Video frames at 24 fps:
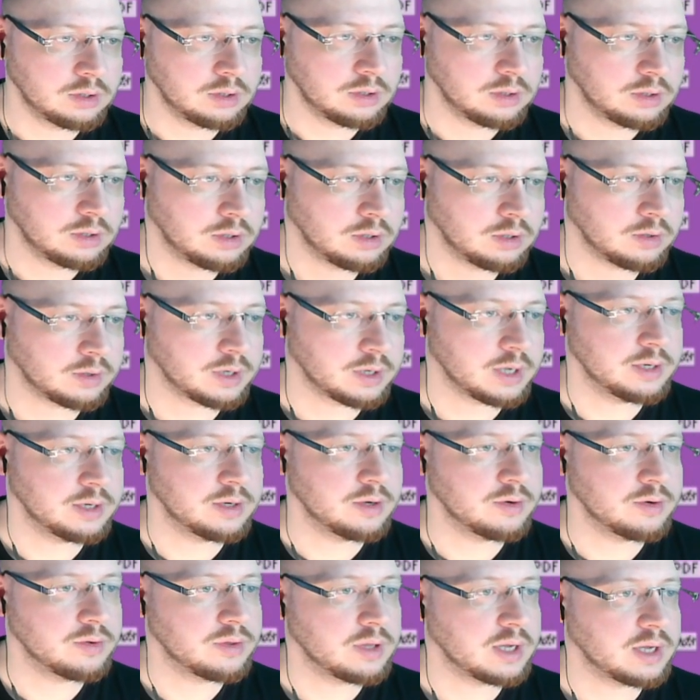Okay,
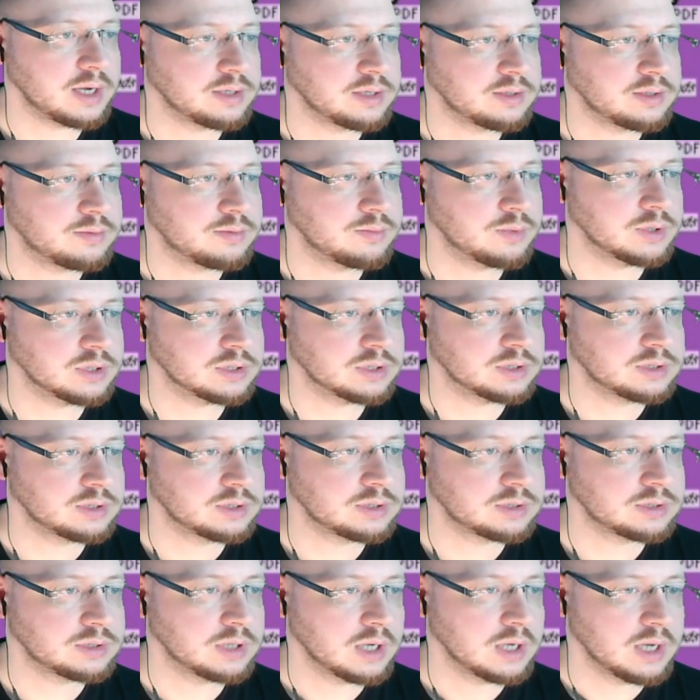no, that
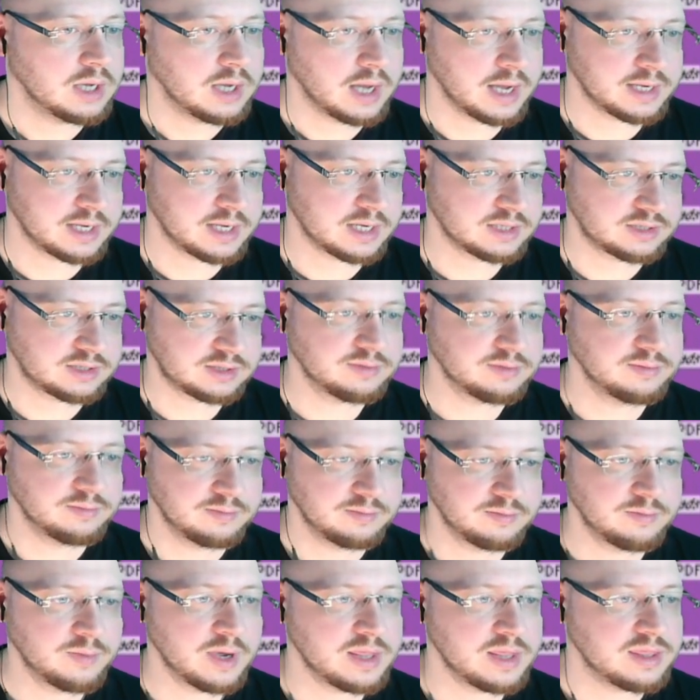was, I guess,
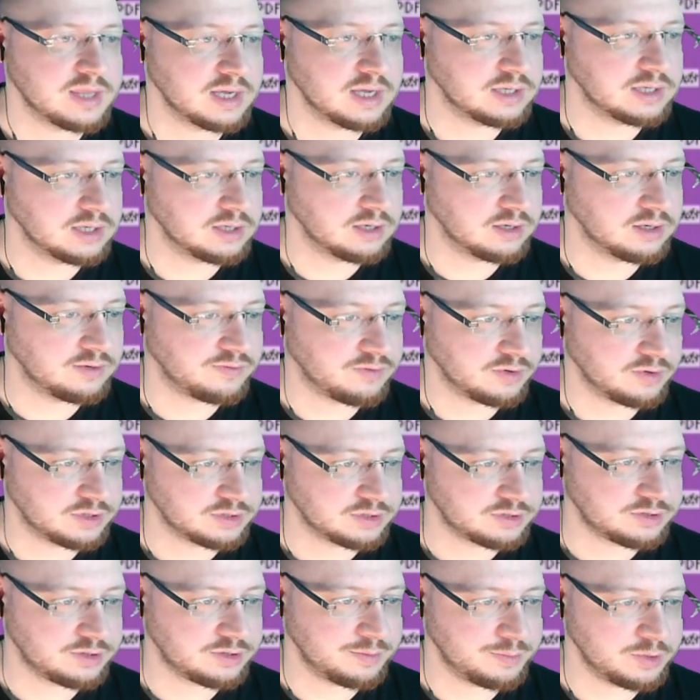when they did it for
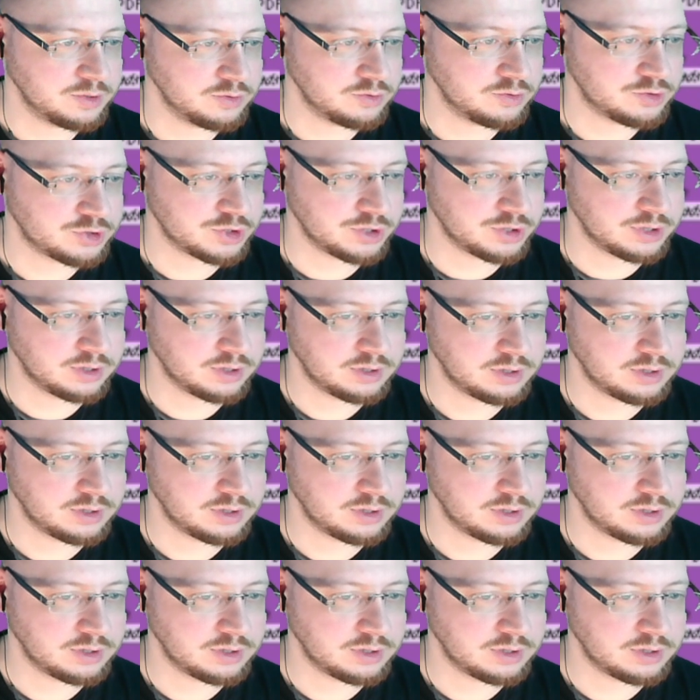distribution.